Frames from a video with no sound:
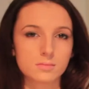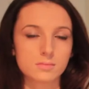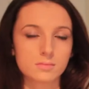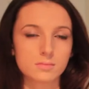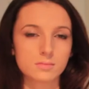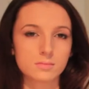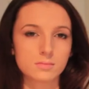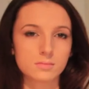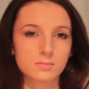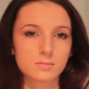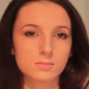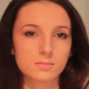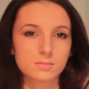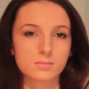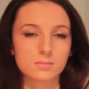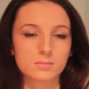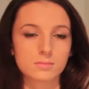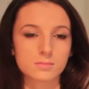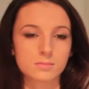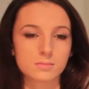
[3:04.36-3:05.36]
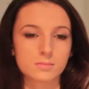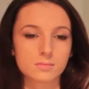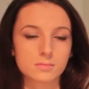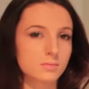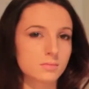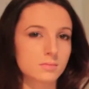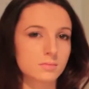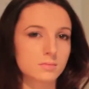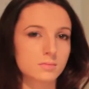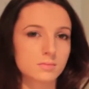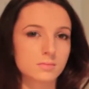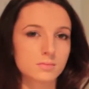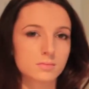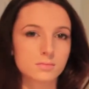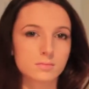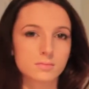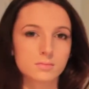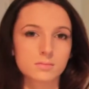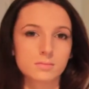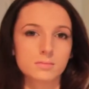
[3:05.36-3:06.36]

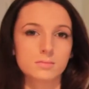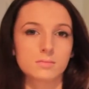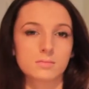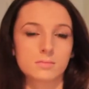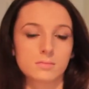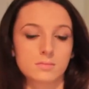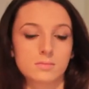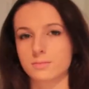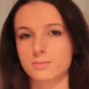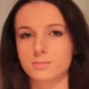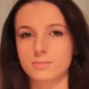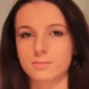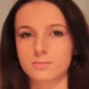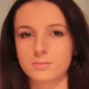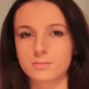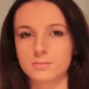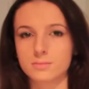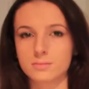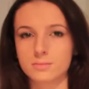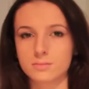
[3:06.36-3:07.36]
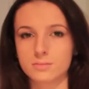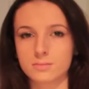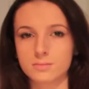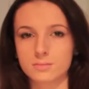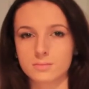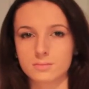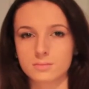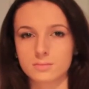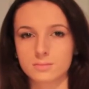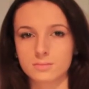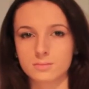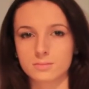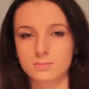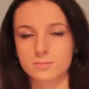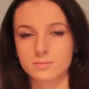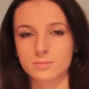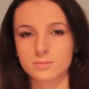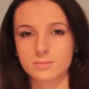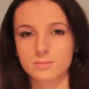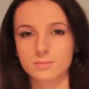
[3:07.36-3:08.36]

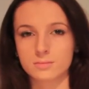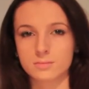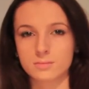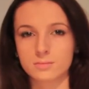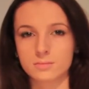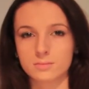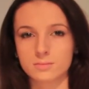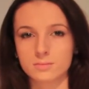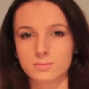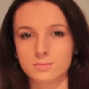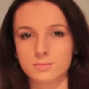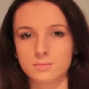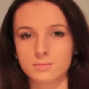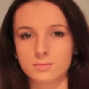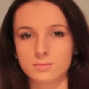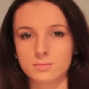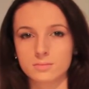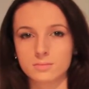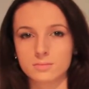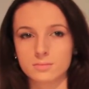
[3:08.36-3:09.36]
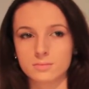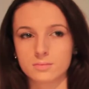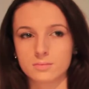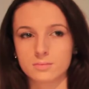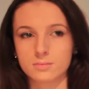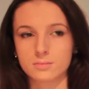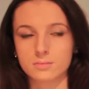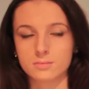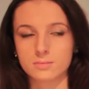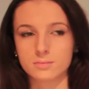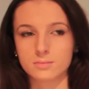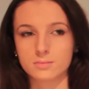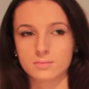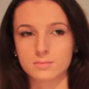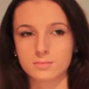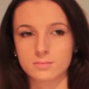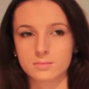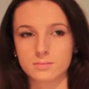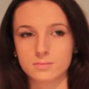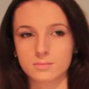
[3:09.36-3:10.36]

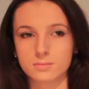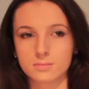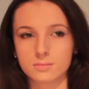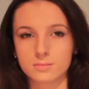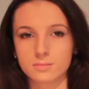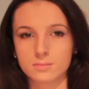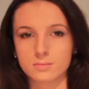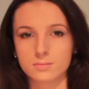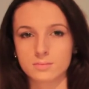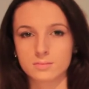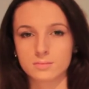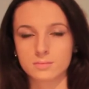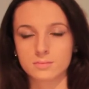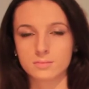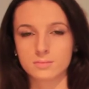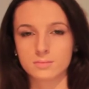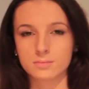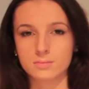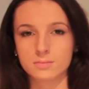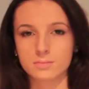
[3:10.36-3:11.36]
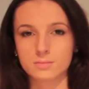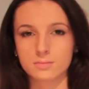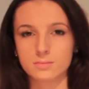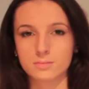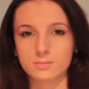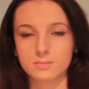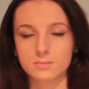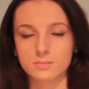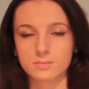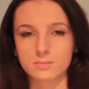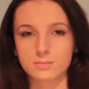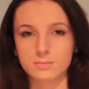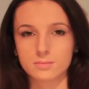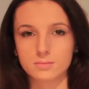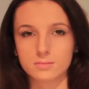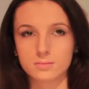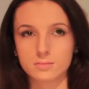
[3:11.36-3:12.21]
This person isn't speaking.